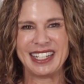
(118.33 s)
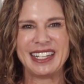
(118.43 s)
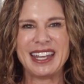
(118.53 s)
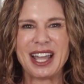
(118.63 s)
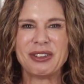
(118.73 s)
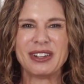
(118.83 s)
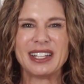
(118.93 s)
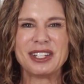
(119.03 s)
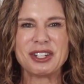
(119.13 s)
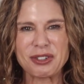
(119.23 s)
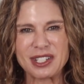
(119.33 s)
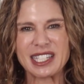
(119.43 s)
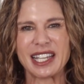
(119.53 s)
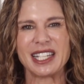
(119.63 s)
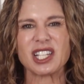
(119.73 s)
Now,
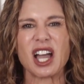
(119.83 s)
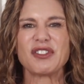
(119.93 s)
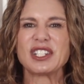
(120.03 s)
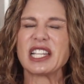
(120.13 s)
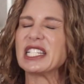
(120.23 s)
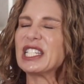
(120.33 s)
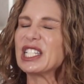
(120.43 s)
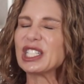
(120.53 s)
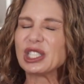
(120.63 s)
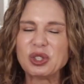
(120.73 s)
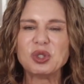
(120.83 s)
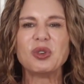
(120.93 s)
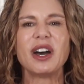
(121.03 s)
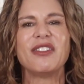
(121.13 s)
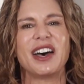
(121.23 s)
neuroscience offers a
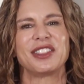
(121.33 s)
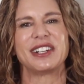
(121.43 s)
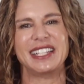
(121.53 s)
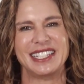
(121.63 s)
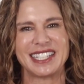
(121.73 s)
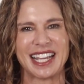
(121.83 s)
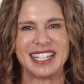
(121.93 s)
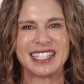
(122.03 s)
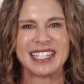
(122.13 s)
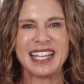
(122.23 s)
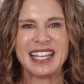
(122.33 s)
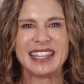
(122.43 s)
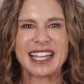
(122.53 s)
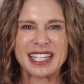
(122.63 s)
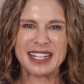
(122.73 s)
slew of other insights
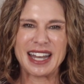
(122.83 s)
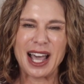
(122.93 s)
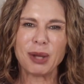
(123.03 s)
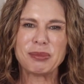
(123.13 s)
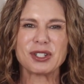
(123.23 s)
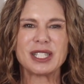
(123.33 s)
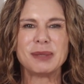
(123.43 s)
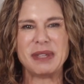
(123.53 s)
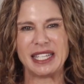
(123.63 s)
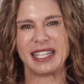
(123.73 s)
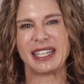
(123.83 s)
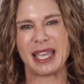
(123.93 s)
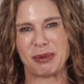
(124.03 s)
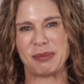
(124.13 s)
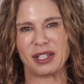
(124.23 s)
that help your speaking
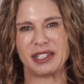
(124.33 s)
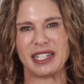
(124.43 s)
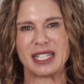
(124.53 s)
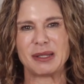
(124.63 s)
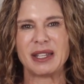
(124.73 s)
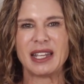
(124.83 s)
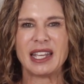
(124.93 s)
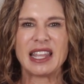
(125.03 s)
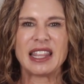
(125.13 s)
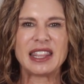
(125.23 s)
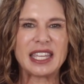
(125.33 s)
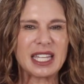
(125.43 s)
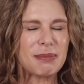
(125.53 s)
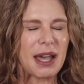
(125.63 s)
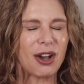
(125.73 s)
capabilities.
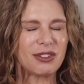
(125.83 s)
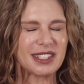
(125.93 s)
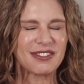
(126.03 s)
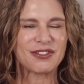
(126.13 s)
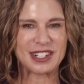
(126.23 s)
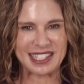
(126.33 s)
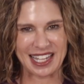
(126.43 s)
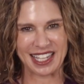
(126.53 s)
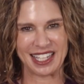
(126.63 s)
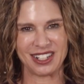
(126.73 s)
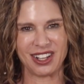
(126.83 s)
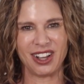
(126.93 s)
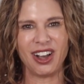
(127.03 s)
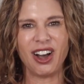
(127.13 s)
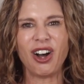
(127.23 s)
Think about, for a second,
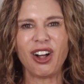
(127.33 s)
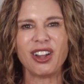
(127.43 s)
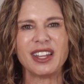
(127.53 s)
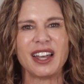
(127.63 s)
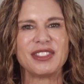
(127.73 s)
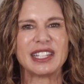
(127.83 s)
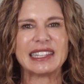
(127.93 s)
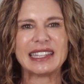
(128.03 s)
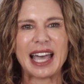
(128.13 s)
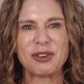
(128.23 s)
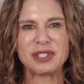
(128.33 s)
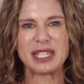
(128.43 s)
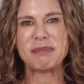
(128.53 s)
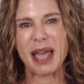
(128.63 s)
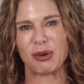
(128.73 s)
all of the
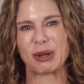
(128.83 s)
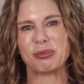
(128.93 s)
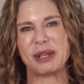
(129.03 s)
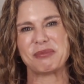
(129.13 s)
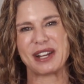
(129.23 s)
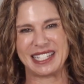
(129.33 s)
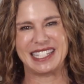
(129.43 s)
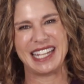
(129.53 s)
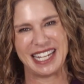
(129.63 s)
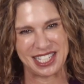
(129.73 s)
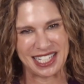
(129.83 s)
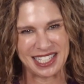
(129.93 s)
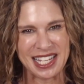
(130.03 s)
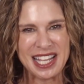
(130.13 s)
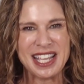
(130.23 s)
lousy PowerPoint
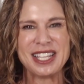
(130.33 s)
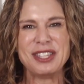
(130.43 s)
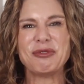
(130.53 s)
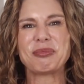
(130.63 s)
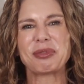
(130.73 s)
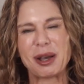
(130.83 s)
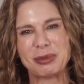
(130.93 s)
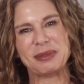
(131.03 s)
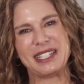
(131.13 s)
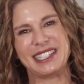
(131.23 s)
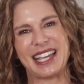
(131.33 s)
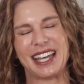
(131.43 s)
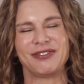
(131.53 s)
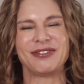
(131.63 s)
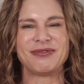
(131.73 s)
presentations you've probably
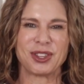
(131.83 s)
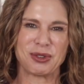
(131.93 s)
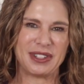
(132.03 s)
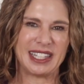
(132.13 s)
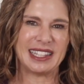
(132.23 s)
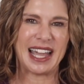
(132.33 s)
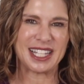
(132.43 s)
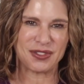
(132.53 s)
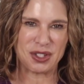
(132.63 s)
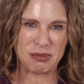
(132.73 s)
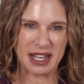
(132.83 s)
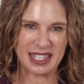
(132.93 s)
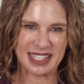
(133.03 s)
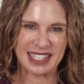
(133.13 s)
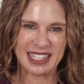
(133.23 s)
sat through in the last few
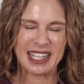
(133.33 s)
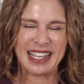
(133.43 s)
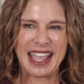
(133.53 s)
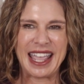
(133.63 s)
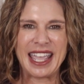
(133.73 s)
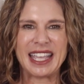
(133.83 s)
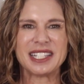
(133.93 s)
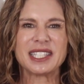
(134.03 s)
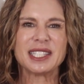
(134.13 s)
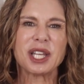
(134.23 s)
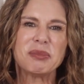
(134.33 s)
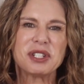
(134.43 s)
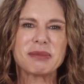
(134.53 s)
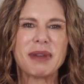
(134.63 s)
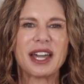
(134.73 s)
months. A
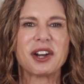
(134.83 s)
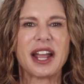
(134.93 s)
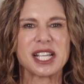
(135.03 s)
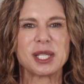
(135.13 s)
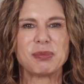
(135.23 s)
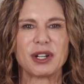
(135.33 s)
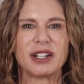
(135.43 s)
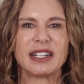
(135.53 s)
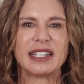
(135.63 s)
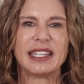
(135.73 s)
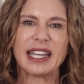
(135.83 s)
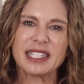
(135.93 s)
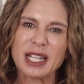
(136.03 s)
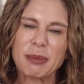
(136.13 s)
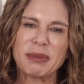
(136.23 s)
subject matter expert
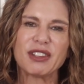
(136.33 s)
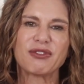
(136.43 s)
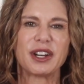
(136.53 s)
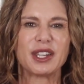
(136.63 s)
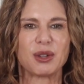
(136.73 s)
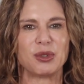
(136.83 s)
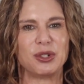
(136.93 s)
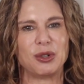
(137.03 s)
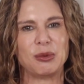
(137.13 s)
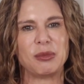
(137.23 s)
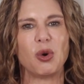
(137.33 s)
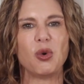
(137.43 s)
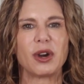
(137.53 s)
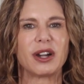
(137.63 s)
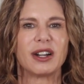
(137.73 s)
gets up in the front of the room
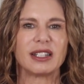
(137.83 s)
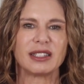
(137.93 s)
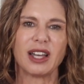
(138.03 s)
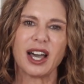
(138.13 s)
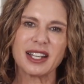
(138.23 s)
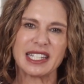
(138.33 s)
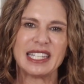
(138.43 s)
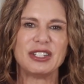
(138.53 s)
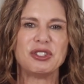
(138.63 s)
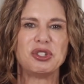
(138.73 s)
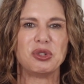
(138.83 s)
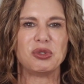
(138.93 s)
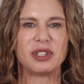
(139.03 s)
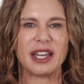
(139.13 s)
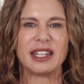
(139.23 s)
or logs
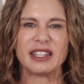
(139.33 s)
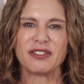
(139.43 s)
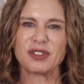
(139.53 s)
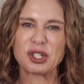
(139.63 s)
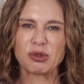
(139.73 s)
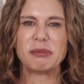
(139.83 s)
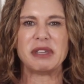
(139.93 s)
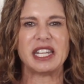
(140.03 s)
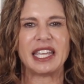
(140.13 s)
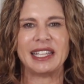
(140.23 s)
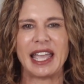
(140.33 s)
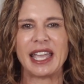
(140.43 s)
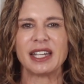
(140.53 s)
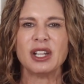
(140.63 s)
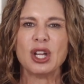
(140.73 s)
into the virtual meeting
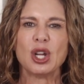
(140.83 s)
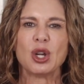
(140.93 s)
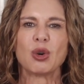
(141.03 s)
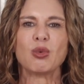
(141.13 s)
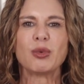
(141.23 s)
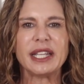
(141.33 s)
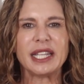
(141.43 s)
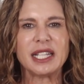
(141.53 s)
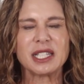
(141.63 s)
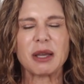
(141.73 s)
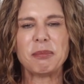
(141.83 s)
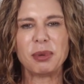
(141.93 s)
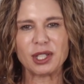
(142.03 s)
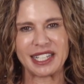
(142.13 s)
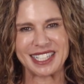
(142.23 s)
and reads
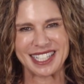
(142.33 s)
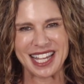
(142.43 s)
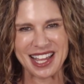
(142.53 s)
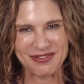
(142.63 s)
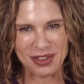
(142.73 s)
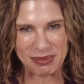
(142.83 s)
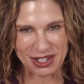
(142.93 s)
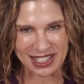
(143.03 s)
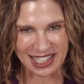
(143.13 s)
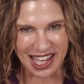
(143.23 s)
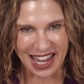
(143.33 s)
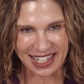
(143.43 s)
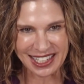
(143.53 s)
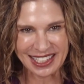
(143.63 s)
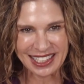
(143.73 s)
bullets from their slide,